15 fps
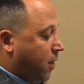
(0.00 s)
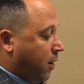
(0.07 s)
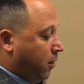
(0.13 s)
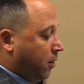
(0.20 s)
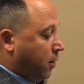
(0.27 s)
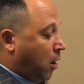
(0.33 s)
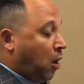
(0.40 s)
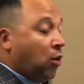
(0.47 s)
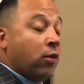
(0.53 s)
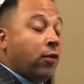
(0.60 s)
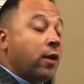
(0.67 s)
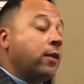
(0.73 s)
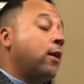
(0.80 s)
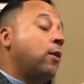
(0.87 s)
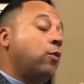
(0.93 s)
The only
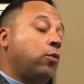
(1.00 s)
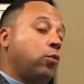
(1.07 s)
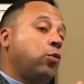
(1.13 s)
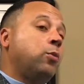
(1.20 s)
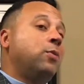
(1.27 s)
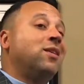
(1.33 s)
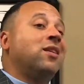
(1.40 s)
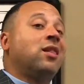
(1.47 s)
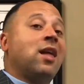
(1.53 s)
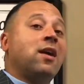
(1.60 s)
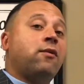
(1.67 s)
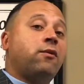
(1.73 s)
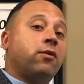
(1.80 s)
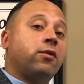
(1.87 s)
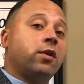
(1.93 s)
thing that would be
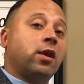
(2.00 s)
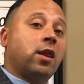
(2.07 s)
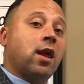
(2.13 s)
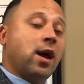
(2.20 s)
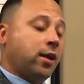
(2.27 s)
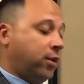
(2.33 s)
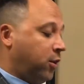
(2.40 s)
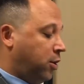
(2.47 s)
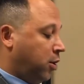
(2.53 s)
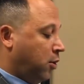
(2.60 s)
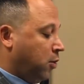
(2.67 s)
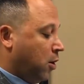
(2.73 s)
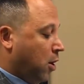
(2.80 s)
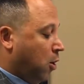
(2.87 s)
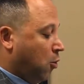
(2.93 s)
left for the client to
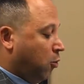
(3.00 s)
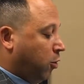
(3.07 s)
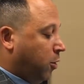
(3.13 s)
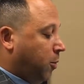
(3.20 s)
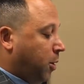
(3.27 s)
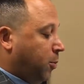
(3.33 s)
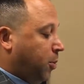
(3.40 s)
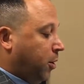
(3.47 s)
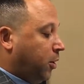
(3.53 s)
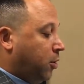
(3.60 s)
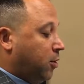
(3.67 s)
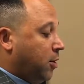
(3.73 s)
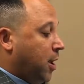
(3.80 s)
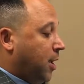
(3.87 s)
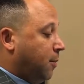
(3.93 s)
do would be put
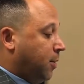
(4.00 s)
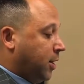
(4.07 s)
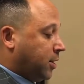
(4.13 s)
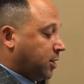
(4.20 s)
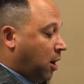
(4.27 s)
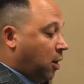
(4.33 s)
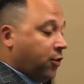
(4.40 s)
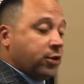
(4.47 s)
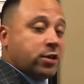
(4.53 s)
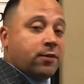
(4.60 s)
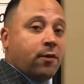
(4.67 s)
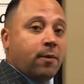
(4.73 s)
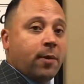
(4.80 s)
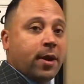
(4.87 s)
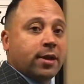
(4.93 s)
their date, because all this
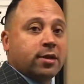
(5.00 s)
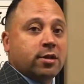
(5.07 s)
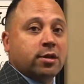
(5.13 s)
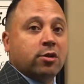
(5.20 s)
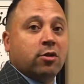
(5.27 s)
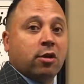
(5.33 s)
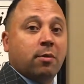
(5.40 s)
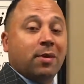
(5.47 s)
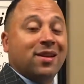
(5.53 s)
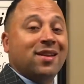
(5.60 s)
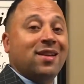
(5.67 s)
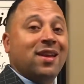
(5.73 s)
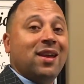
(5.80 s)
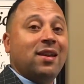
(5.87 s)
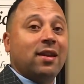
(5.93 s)
information is going to be
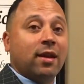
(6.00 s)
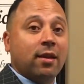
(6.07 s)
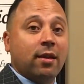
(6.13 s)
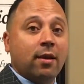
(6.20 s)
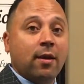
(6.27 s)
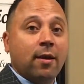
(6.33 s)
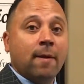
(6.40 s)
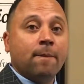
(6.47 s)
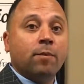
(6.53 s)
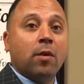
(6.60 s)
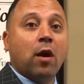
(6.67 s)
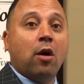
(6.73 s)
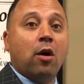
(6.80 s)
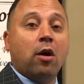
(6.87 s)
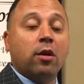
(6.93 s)
needed
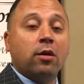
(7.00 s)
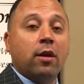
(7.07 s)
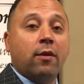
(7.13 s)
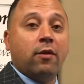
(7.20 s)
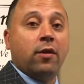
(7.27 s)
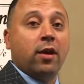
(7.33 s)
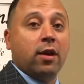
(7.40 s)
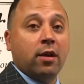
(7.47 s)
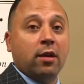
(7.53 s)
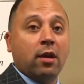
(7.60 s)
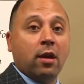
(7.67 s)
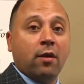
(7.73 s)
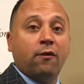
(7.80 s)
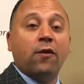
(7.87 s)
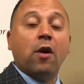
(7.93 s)
on the
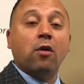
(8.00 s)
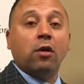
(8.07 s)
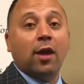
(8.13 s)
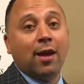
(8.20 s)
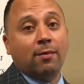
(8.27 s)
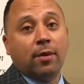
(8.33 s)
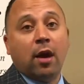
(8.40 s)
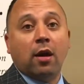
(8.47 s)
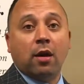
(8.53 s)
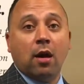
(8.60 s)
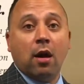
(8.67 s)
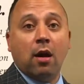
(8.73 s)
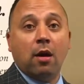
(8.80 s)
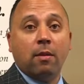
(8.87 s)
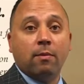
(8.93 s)

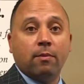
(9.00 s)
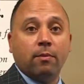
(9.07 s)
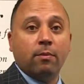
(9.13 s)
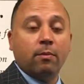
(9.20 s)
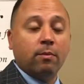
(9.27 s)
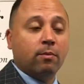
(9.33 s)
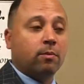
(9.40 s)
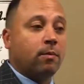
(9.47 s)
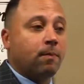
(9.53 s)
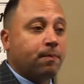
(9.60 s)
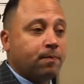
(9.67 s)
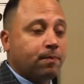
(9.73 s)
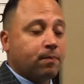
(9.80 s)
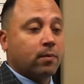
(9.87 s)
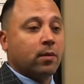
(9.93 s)
phoneclaim.com
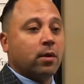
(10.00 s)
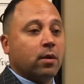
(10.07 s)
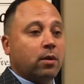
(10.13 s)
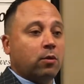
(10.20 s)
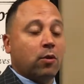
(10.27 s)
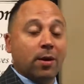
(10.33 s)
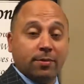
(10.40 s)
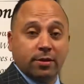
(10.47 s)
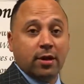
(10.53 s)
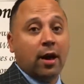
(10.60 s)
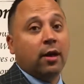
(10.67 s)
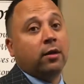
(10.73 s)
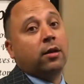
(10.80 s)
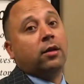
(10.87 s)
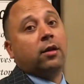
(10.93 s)

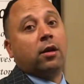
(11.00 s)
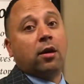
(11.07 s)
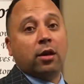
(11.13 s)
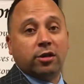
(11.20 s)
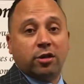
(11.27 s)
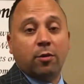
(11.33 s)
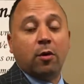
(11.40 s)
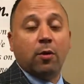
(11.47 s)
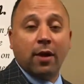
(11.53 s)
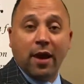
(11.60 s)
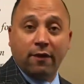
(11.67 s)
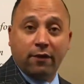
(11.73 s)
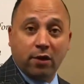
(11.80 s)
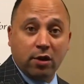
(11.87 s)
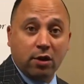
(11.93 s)
website that the customer would
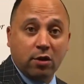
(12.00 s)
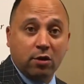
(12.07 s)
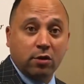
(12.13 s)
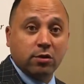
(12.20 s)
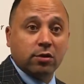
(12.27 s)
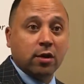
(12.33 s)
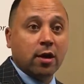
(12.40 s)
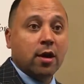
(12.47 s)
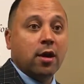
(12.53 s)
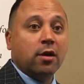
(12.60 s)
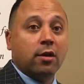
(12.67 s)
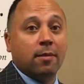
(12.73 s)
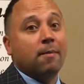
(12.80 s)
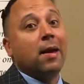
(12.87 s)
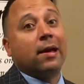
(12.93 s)
have to use
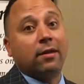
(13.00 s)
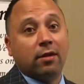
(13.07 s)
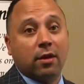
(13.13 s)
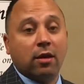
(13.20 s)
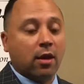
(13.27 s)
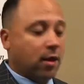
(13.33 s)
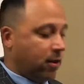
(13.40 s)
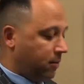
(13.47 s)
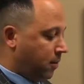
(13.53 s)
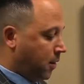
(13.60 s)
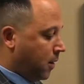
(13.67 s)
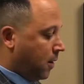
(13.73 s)
to make the claim.